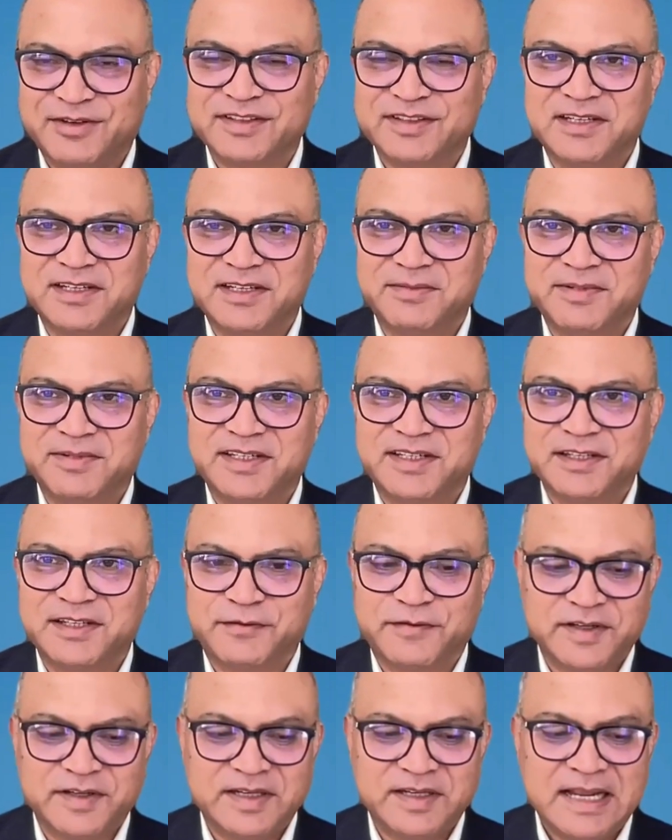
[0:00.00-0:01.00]
a little bit
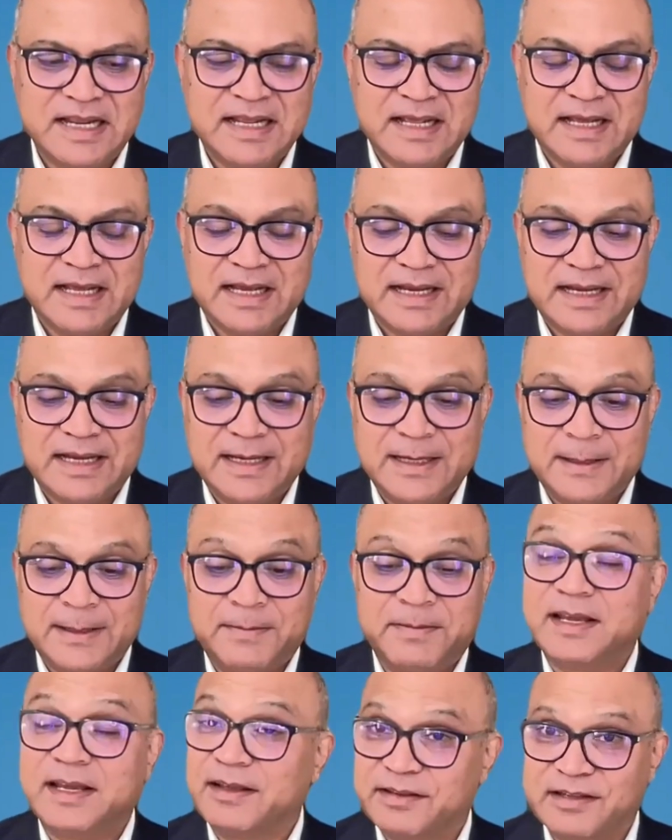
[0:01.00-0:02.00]
different.
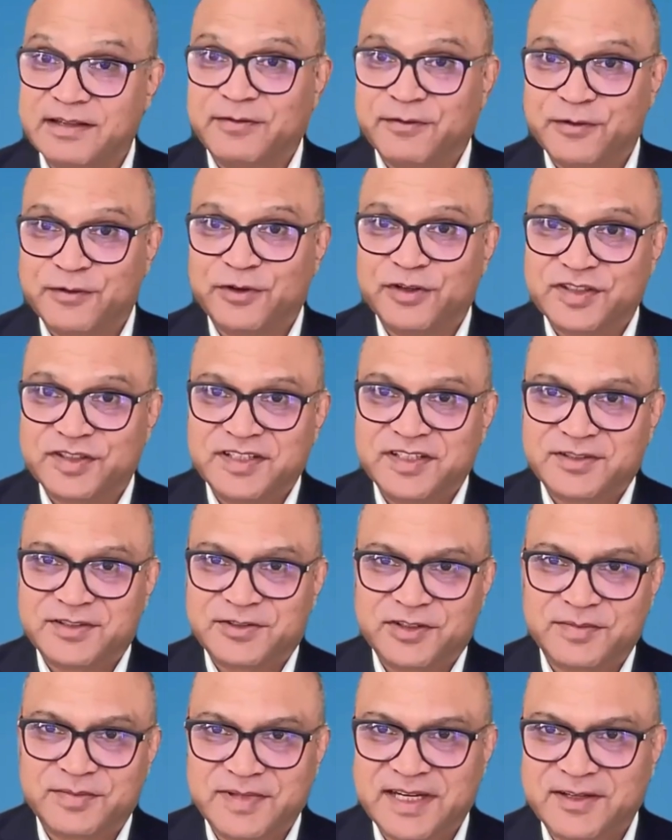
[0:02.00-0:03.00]
Of course, this
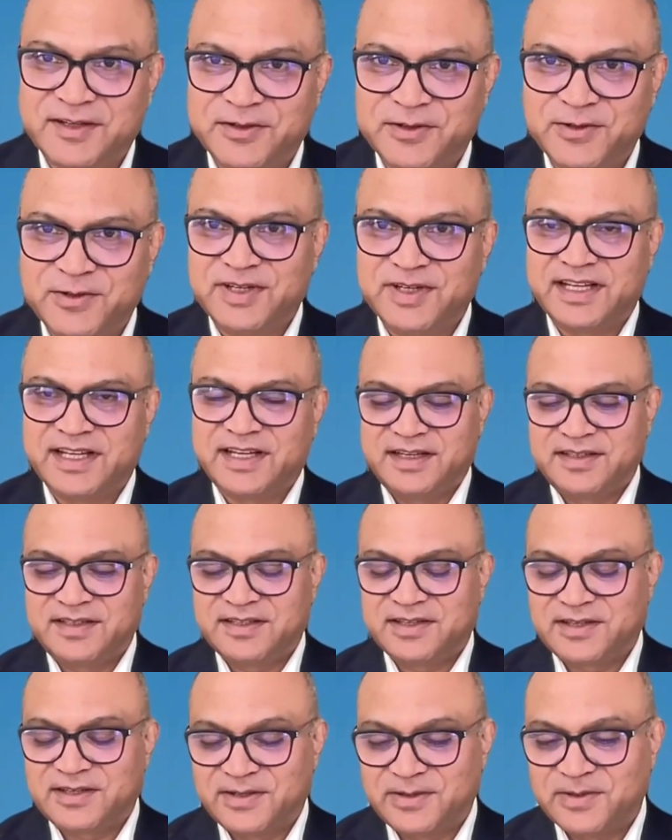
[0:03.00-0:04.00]
goes back to 2
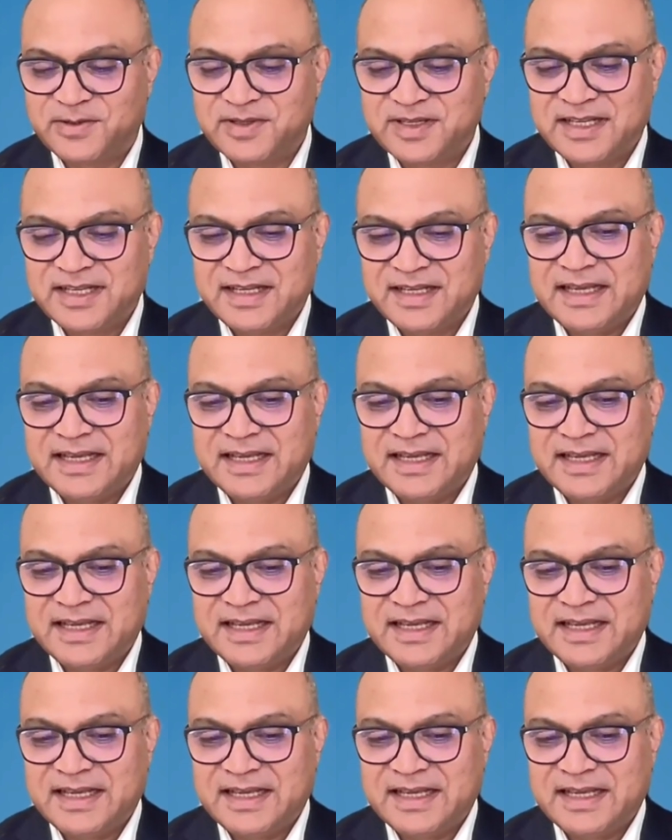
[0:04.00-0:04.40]
decades ago.